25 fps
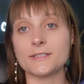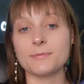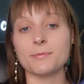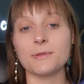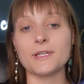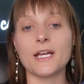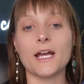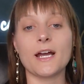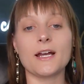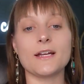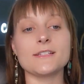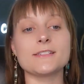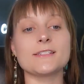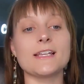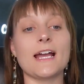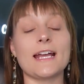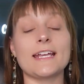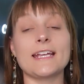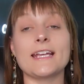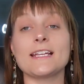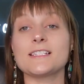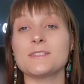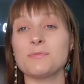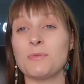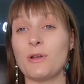it's because I
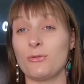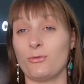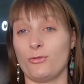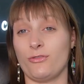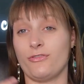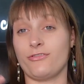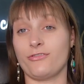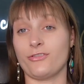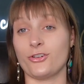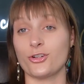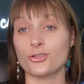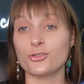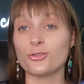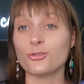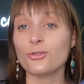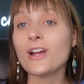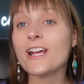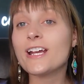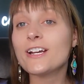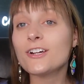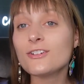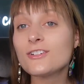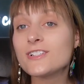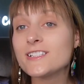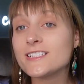guess my
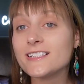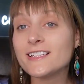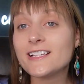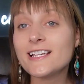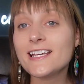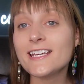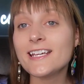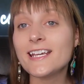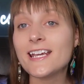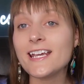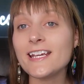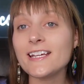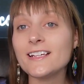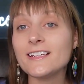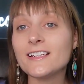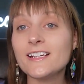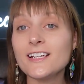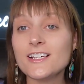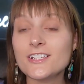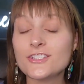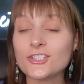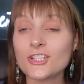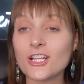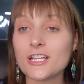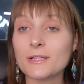refrigerator is leaking.
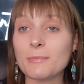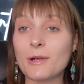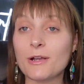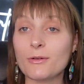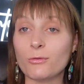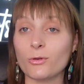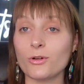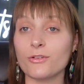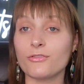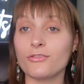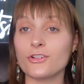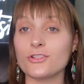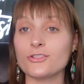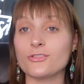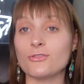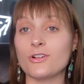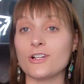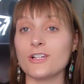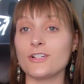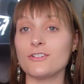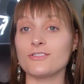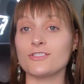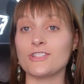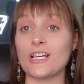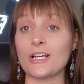So like my
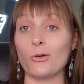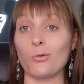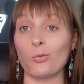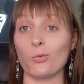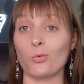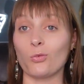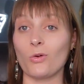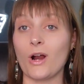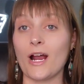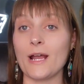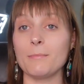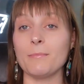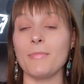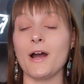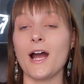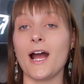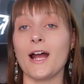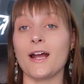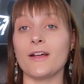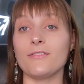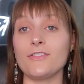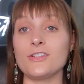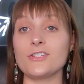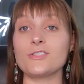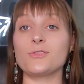refrigerator is like right
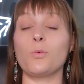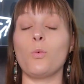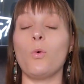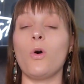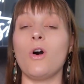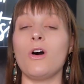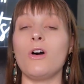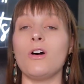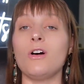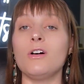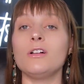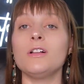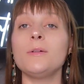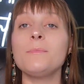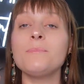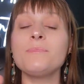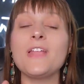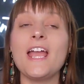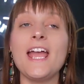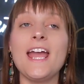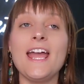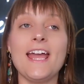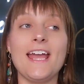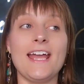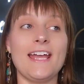behind this wall.
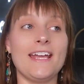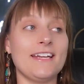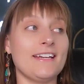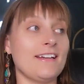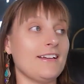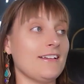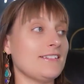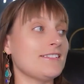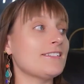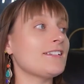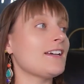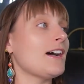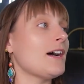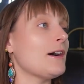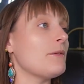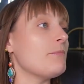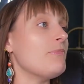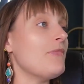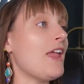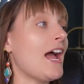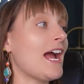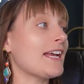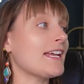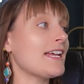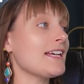And
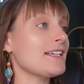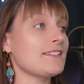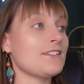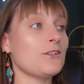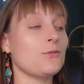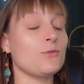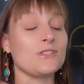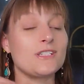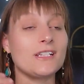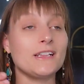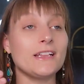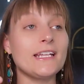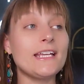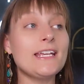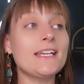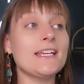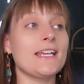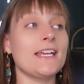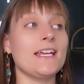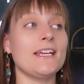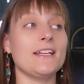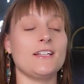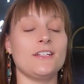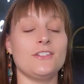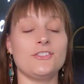I guess it was
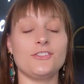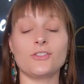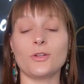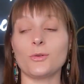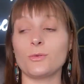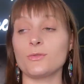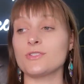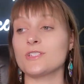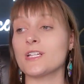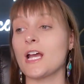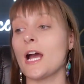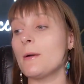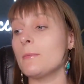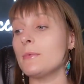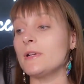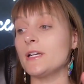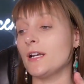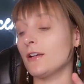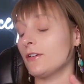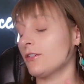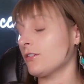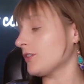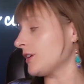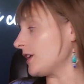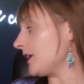leaking. And so it was coming
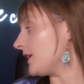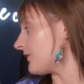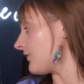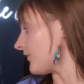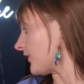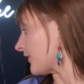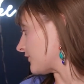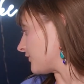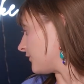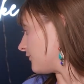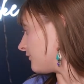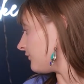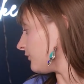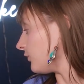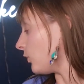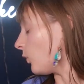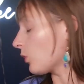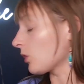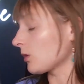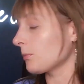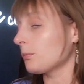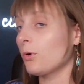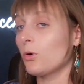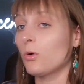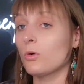underneath like the
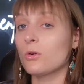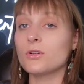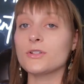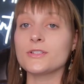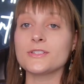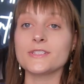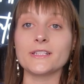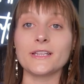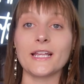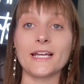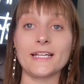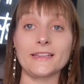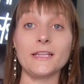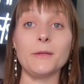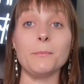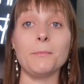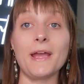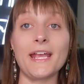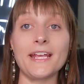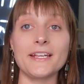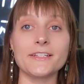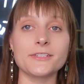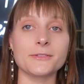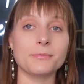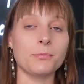floorboards and like the
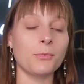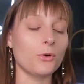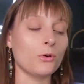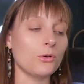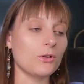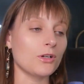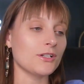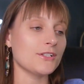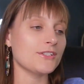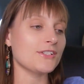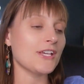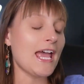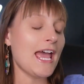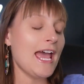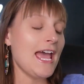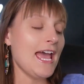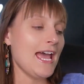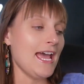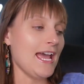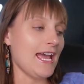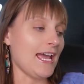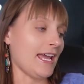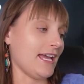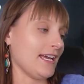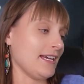baseboards.
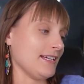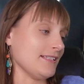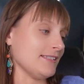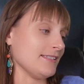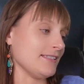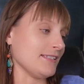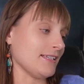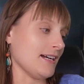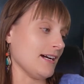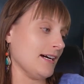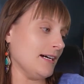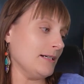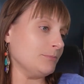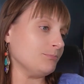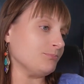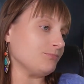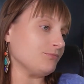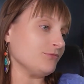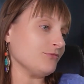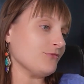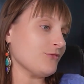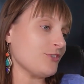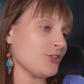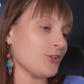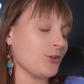And
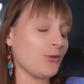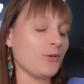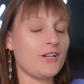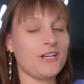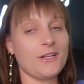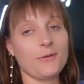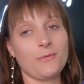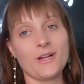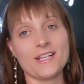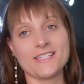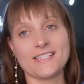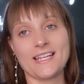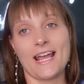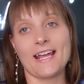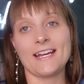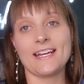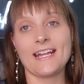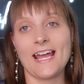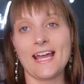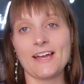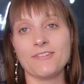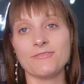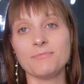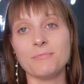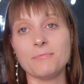so anyways, I had
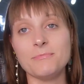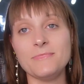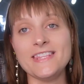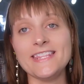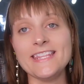to have